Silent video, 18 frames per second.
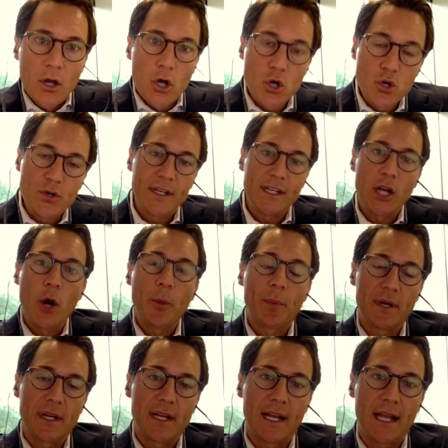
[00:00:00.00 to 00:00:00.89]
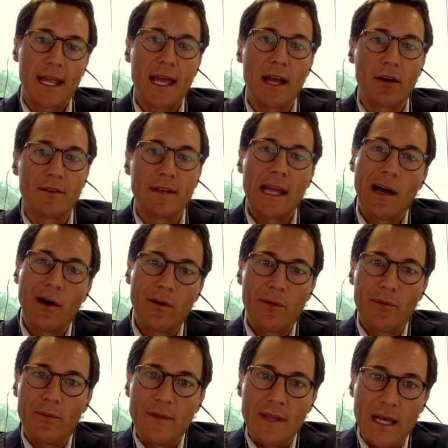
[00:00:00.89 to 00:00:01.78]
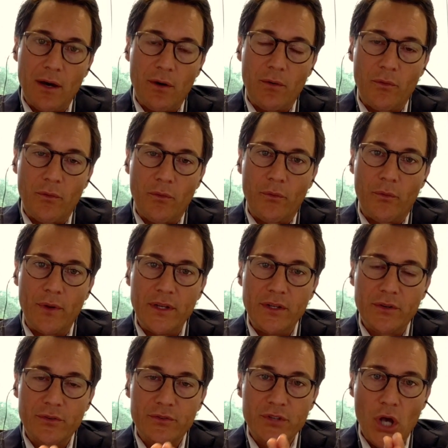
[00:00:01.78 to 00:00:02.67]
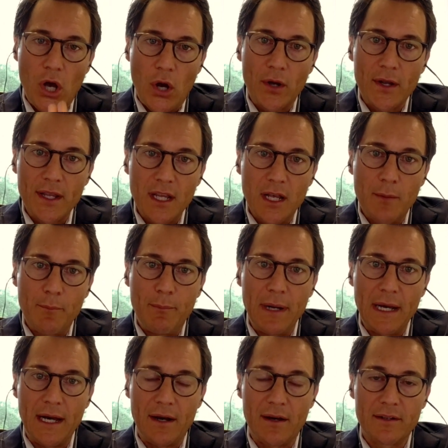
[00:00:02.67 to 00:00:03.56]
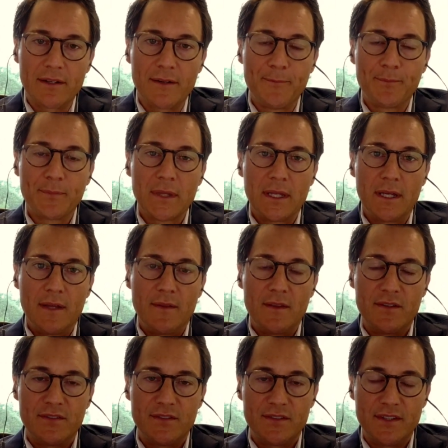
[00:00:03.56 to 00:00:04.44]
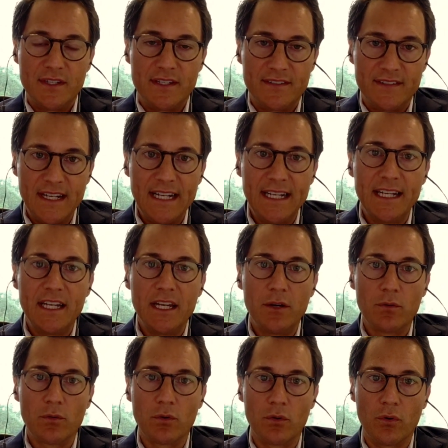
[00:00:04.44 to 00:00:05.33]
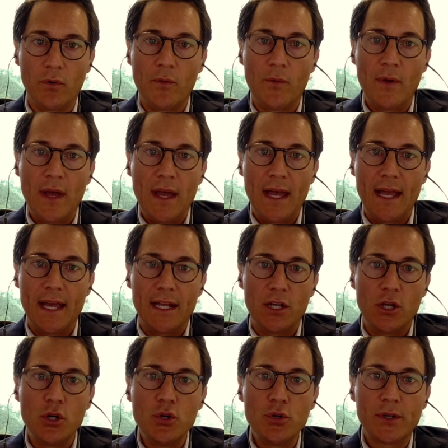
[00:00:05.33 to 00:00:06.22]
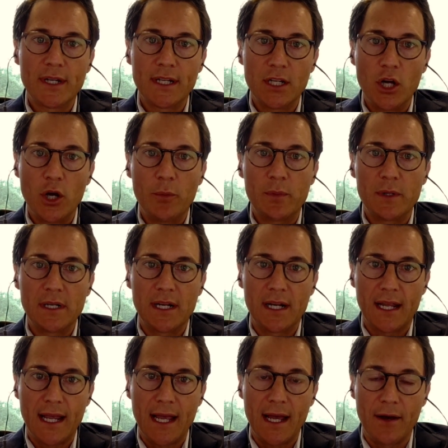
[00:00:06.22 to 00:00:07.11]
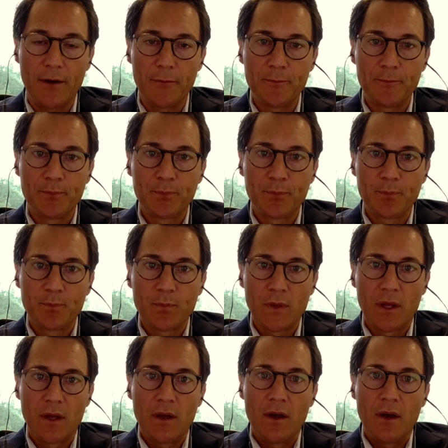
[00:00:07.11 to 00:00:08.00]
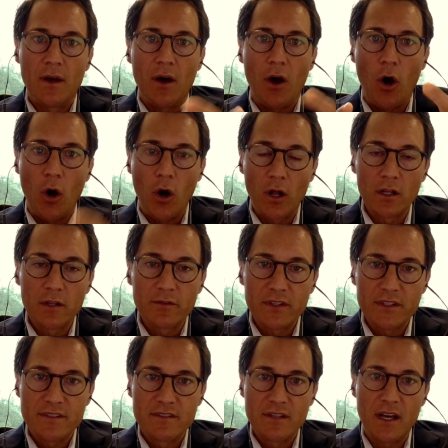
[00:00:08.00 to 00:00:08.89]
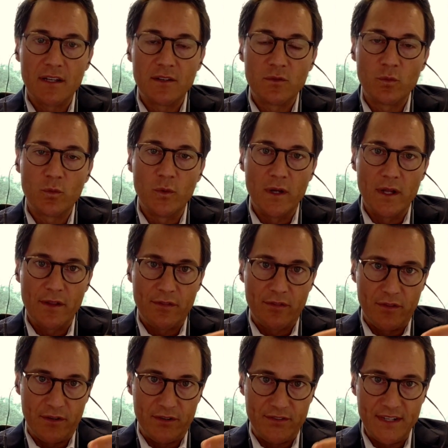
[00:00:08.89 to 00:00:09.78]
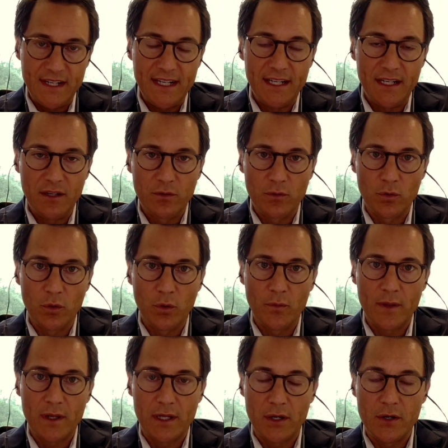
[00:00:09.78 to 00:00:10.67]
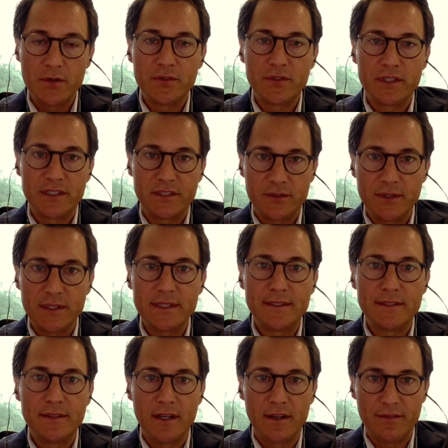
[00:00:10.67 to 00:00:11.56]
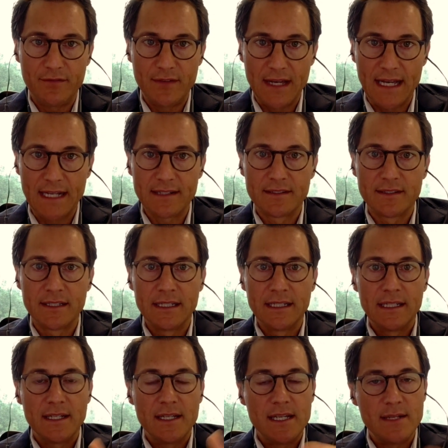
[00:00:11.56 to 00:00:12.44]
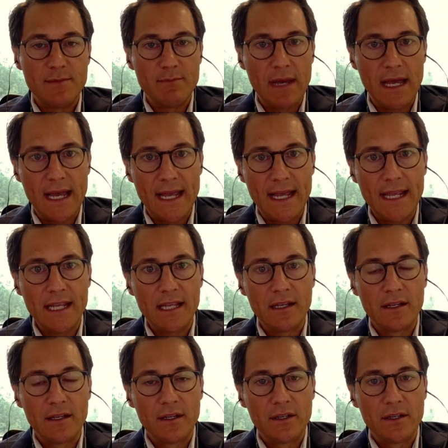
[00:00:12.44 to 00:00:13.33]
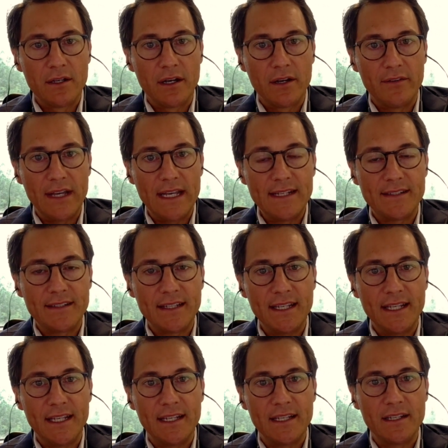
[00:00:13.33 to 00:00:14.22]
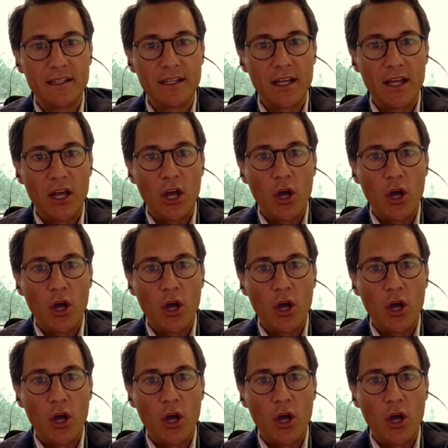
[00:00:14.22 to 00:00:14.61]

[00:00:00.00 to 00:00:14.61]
who can open an account. Now, now when you're talking about the, the CDD rule and who can open an account, all of a sudden with the CDD rule that goes into effect in May of 18,